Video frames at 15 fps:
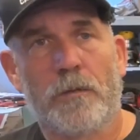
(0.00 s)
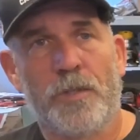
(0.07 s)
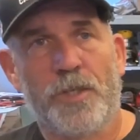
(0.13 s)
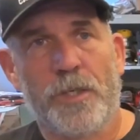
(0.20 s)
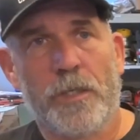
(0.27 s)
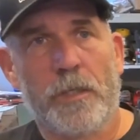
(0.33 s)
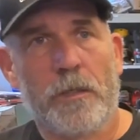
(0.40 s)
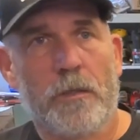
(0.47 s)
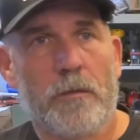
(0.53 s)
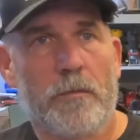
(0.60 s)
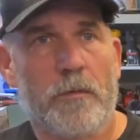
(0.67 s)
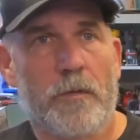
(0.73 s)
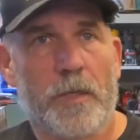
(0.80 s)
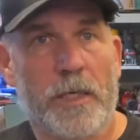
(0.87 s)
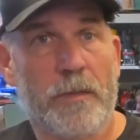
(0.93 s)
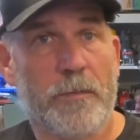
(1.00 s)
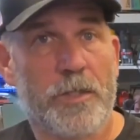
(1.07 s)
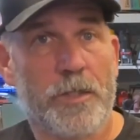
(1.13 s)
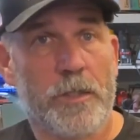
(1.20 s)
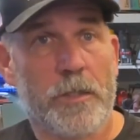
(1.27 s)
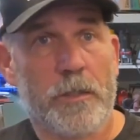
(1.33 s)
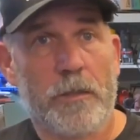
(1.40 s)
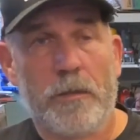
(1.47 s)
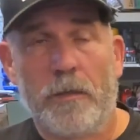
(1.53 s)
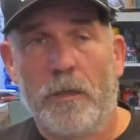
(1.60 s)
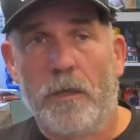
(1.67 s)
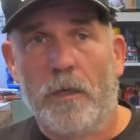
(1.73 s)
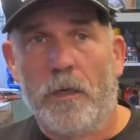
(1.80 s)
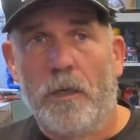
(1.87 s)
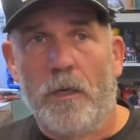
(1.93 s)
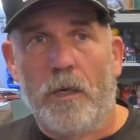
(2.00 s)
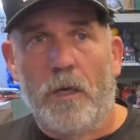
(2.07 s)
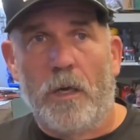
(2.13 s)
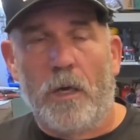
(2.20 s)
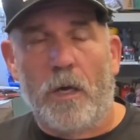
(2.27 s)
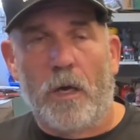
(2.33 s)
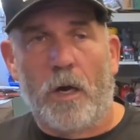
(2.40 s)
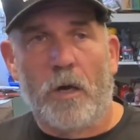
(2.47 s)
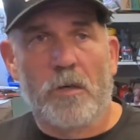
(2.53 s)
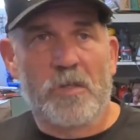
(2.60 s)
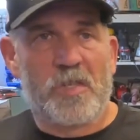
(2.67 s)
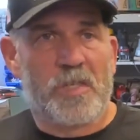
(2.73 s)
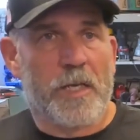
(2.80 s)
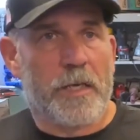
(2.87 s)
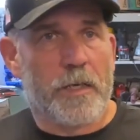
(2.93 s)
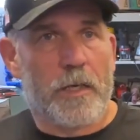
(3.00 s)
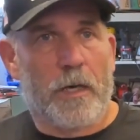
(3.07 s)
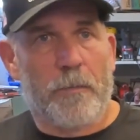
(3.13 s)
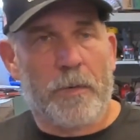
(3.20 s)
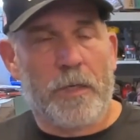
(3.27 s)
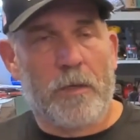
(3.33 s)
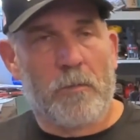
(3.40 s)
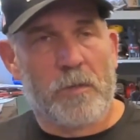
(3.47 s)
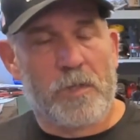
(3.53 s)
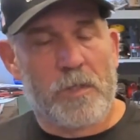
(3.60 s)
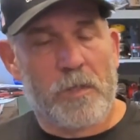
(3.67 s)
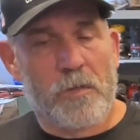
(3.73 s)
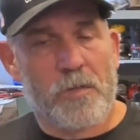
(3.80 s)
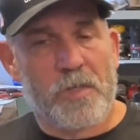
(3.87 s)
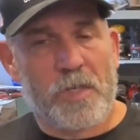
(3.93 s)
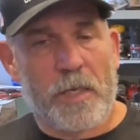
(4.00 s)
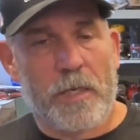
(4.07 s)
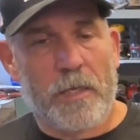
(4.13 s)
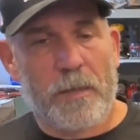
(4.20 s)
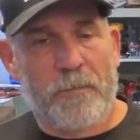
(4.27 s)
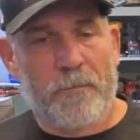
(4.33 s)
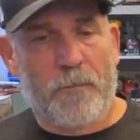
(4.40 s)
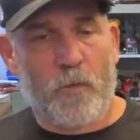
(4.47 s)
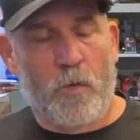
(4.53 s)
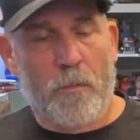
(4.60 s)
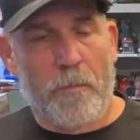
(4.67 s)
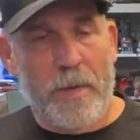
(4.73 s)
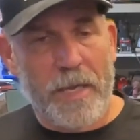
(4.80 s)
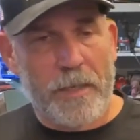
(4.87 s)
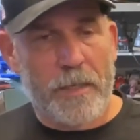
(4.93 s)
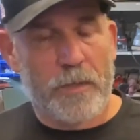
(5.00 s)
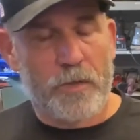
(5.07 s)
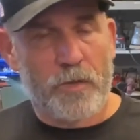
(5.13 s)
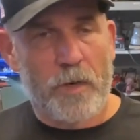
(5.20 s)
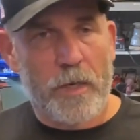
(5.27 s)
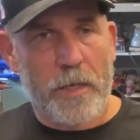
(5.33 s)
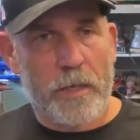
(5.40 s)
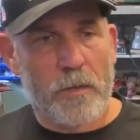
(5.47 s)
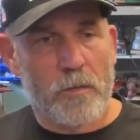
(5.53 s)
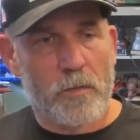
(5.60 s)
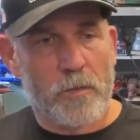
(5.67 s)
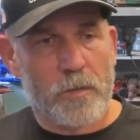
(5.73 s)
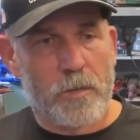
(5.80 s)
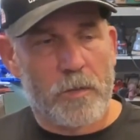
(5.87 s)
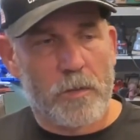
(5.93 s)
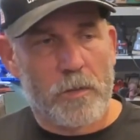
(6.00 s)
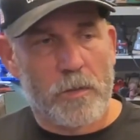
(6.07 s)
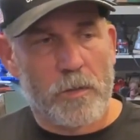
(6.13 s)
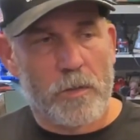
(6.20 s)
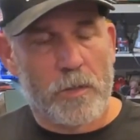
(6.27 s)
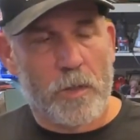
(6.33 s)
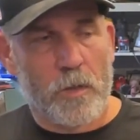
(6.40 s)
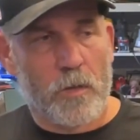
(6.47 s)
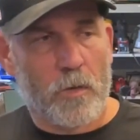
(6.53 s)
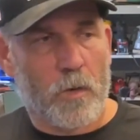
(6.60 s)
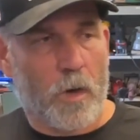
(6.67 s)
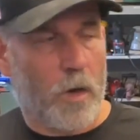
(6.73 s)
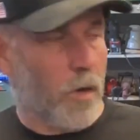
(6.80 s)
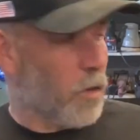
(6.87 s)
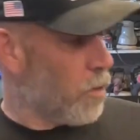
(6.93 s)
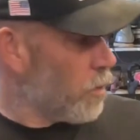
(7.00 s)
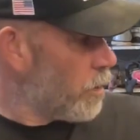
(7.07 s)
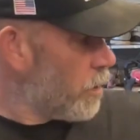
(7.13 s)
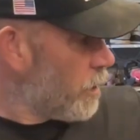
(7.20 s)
jig, thingamajig, all set up. It was still set up for making triangles, so all